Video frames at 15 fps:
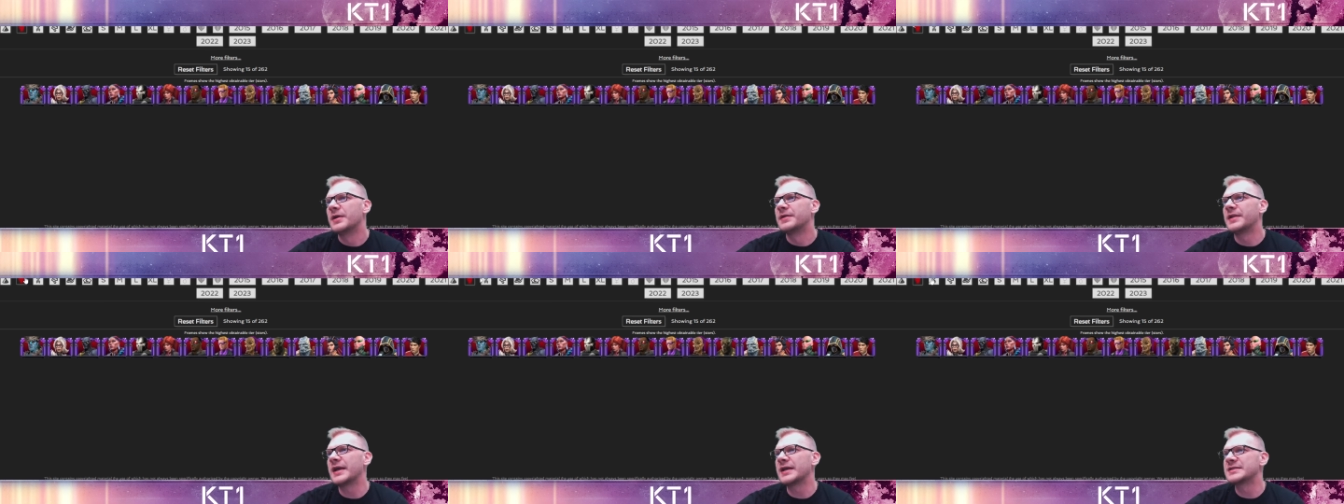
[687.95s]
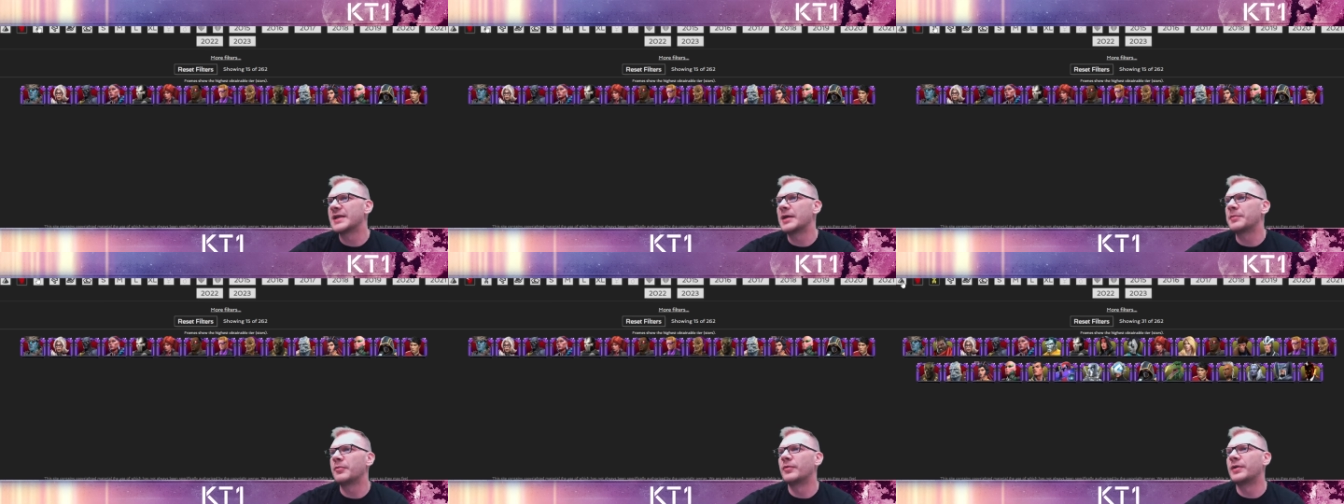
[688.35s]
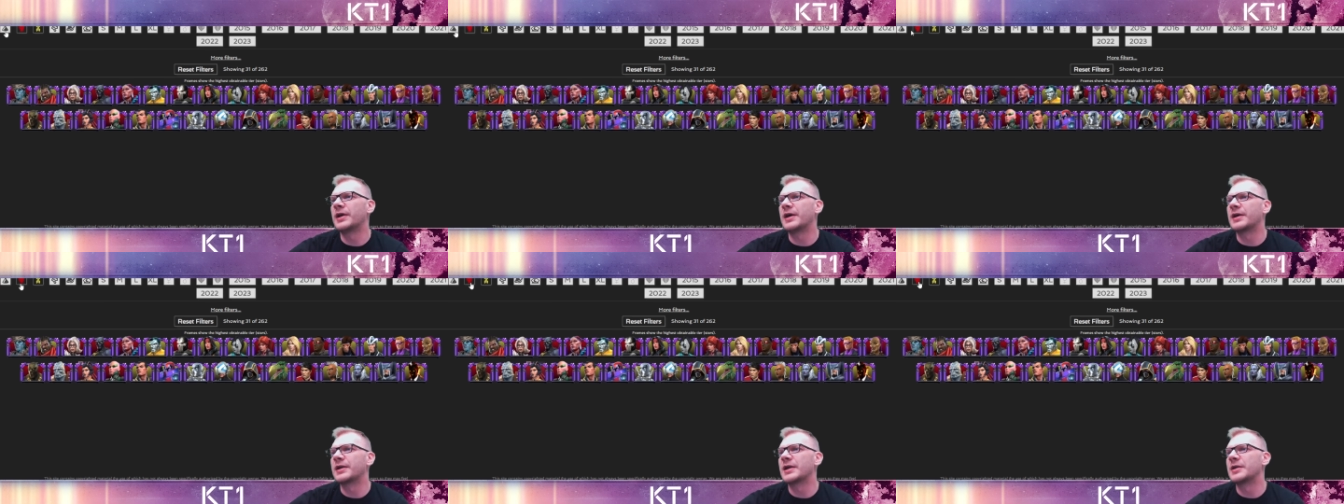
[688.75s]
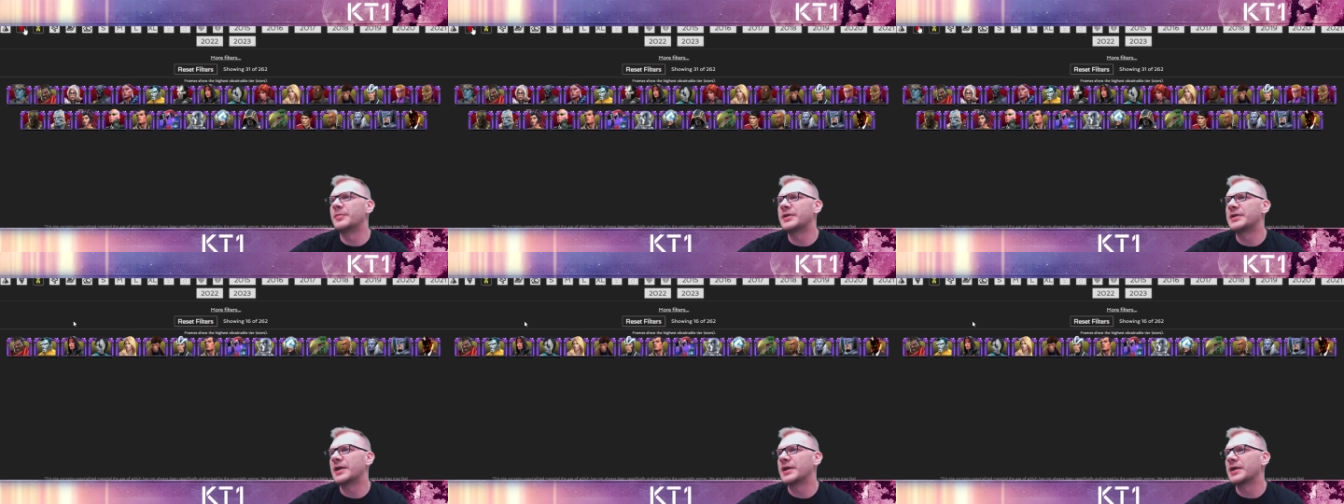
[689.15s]
Next up, we are going to
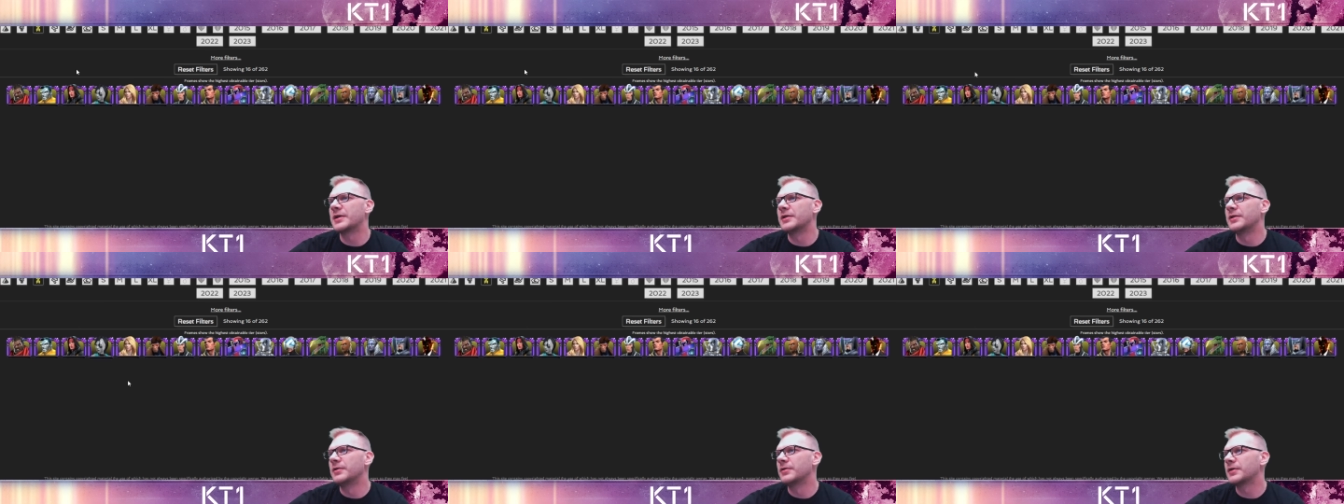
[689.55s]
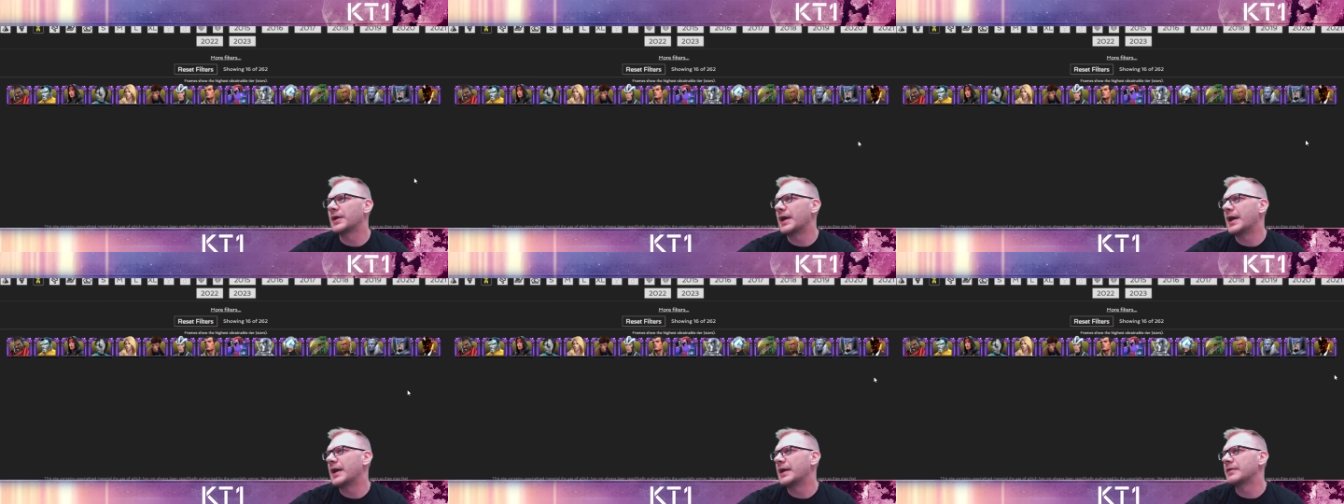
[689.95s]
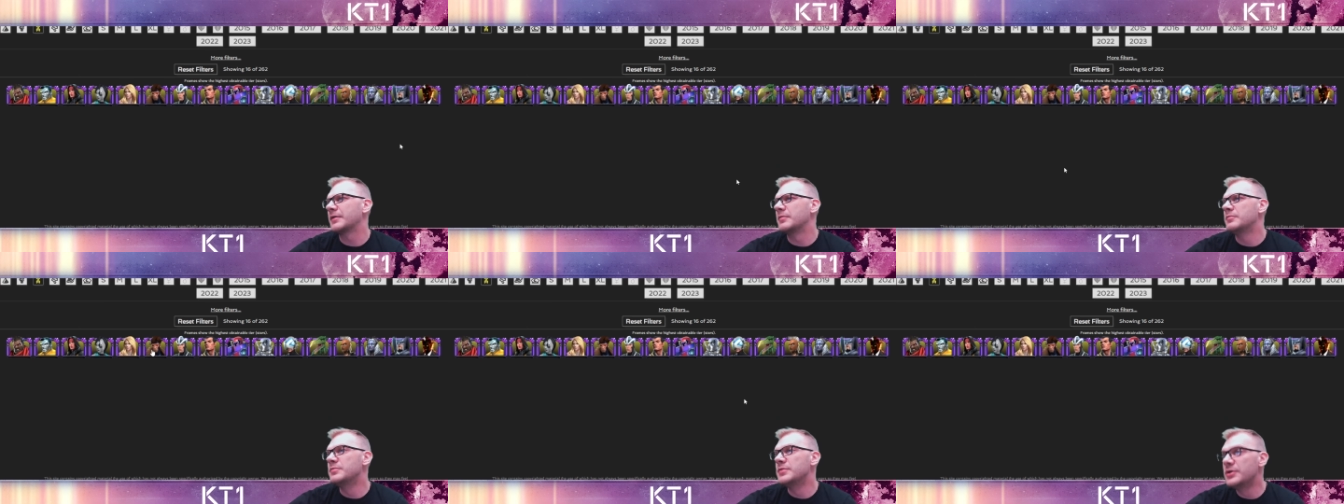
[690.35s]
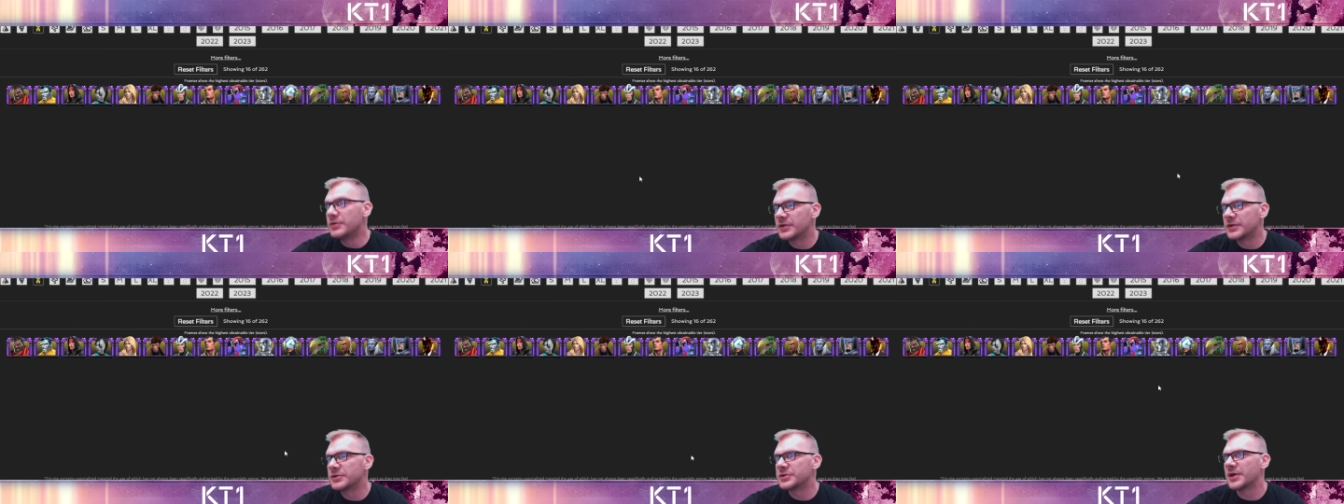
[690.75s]
be taking a look at
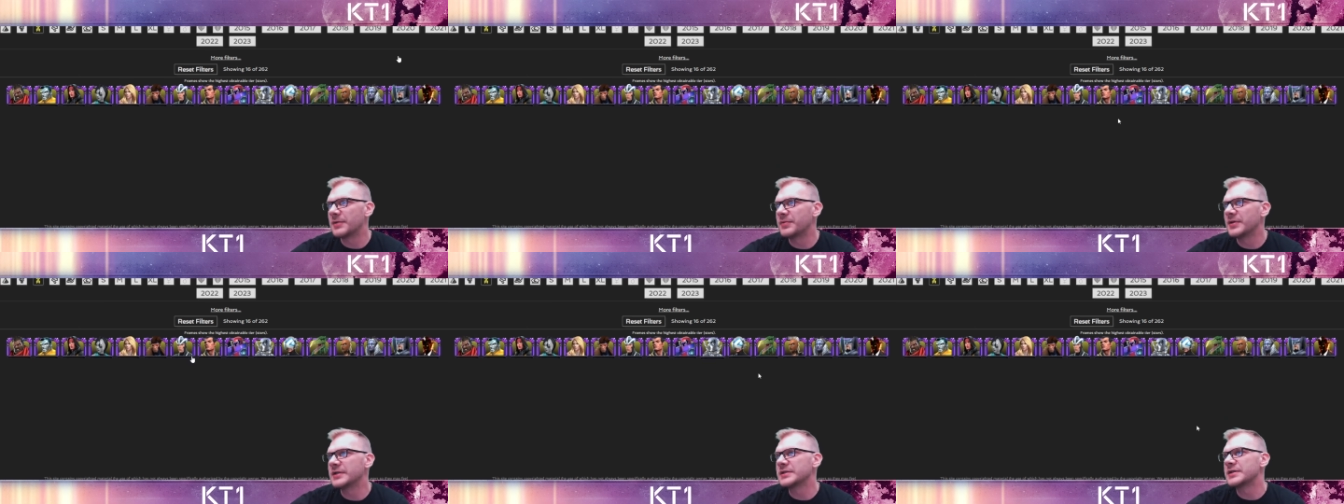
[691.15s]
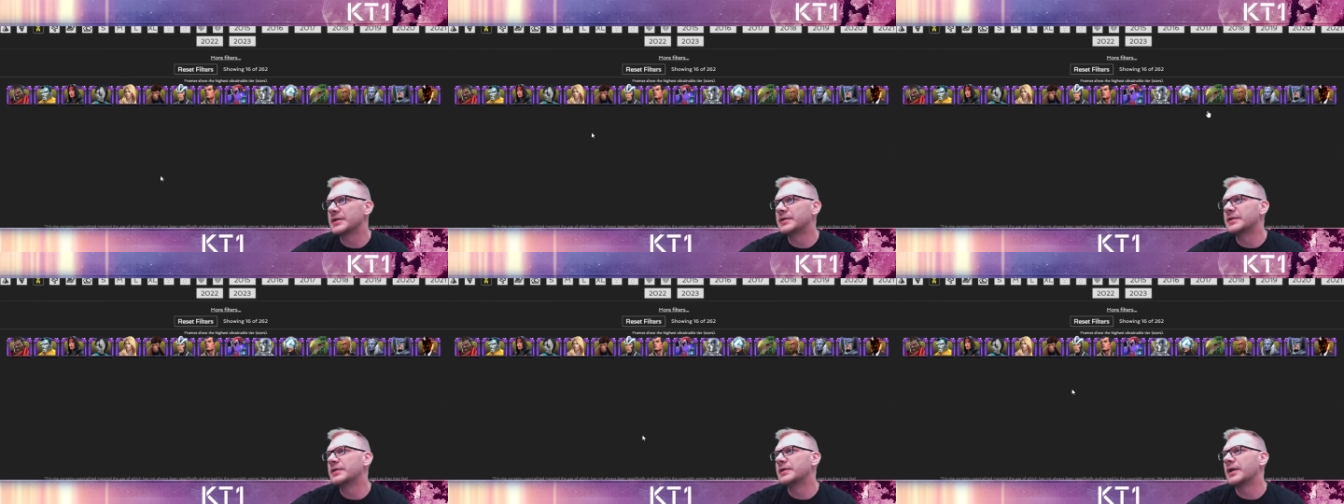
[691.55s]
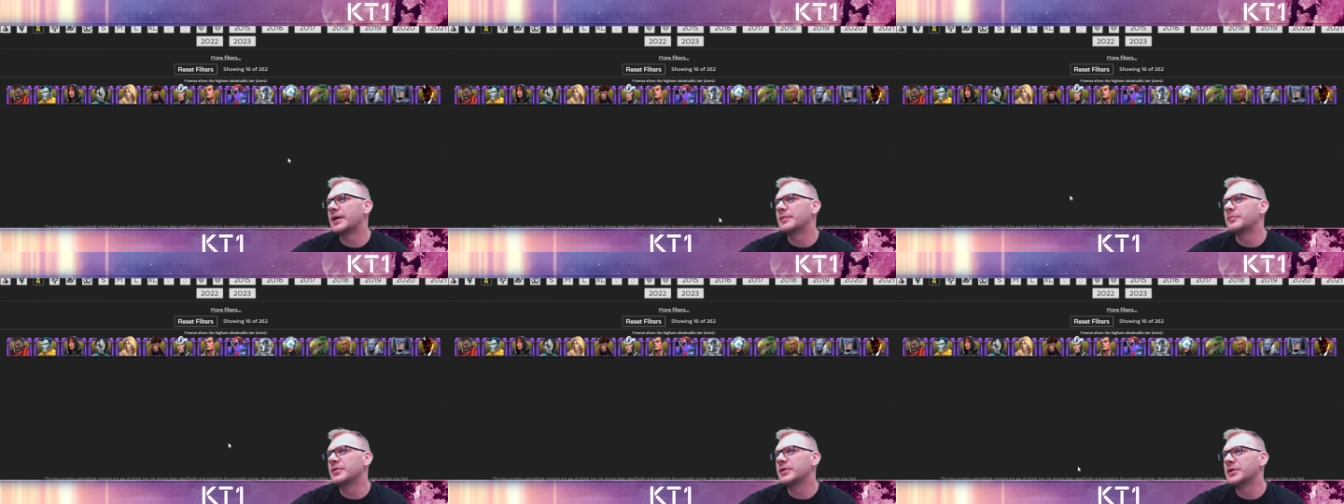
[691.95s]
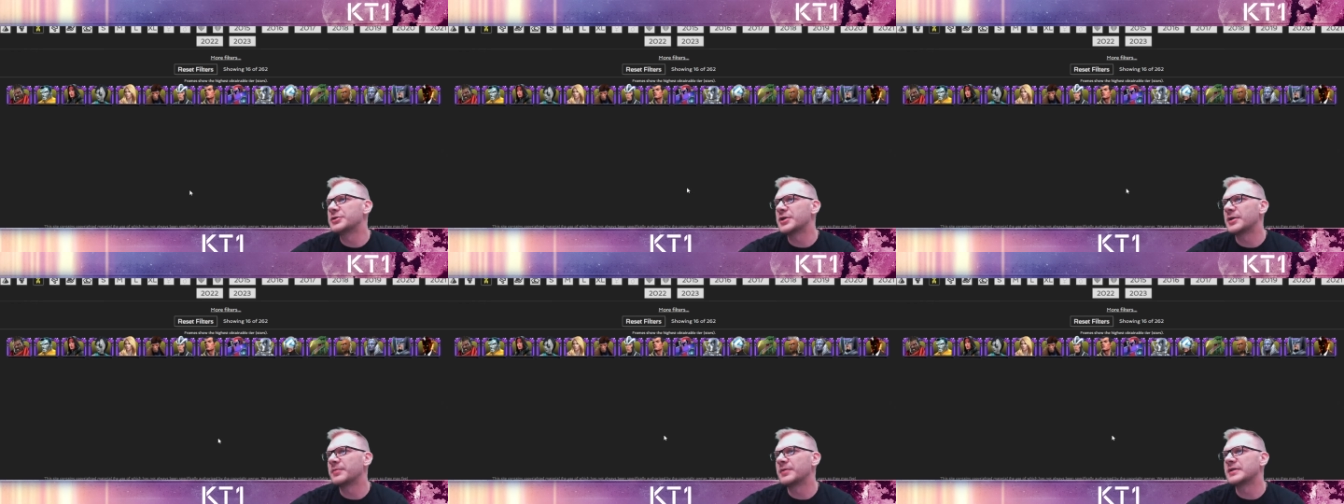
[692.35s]
mutant champions, and uh, mutant
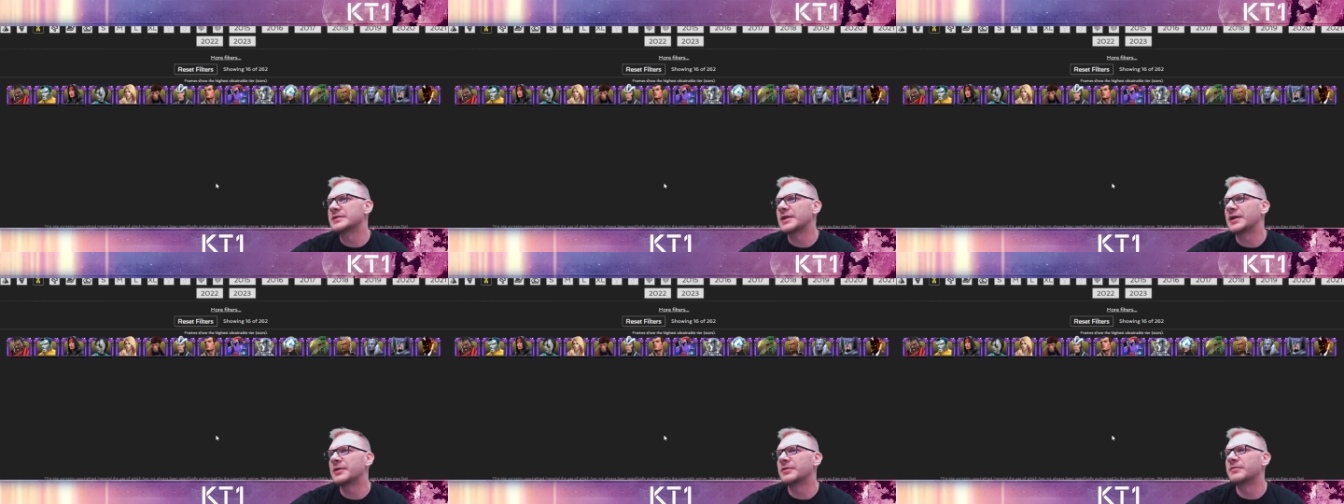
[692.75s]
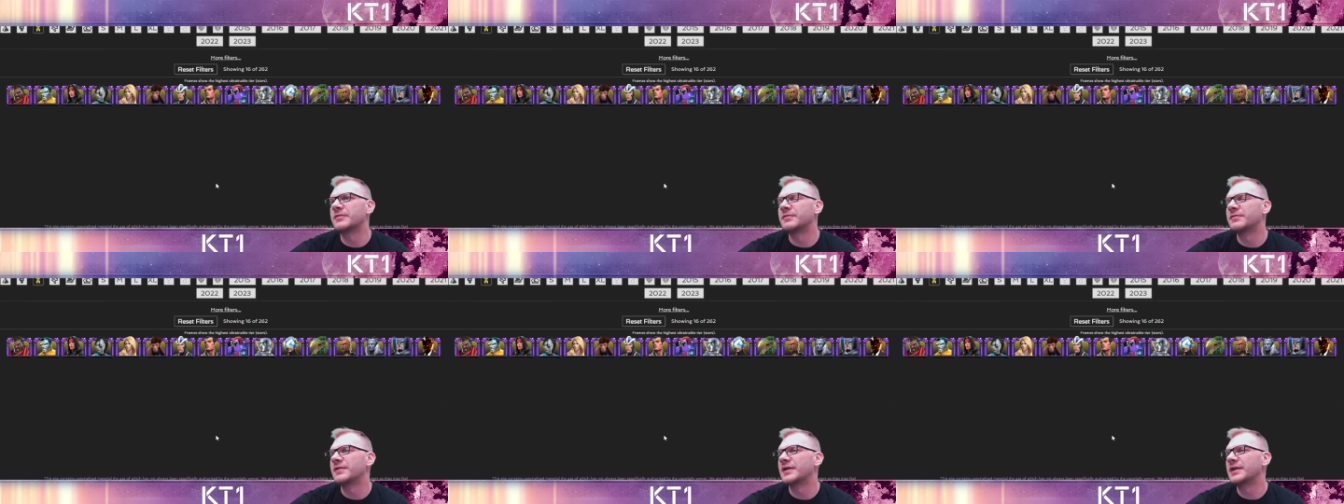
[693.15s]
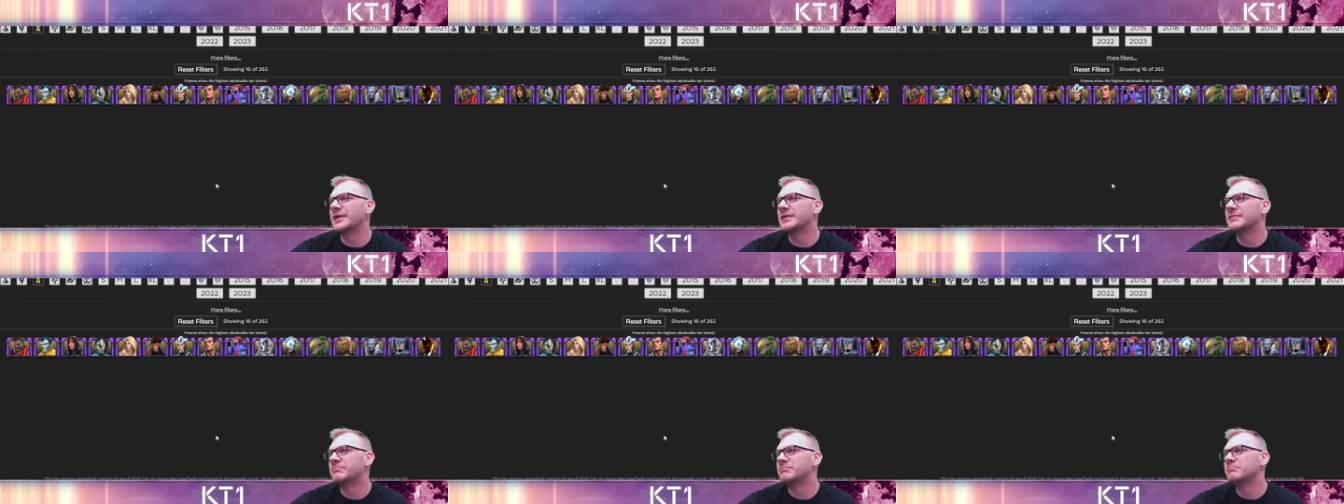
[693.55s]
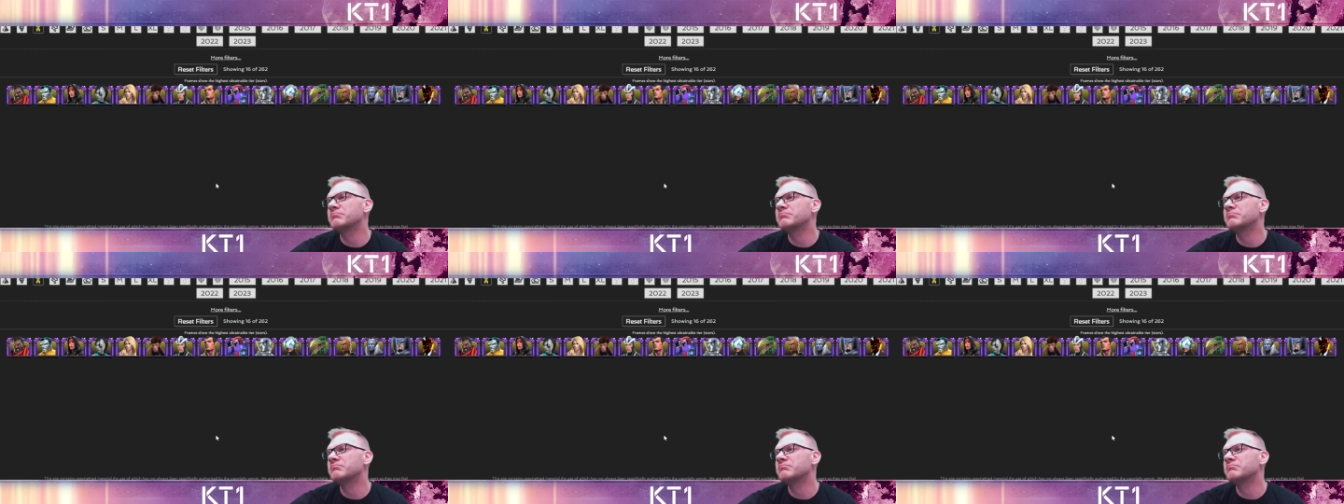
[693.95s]
champions have a fairly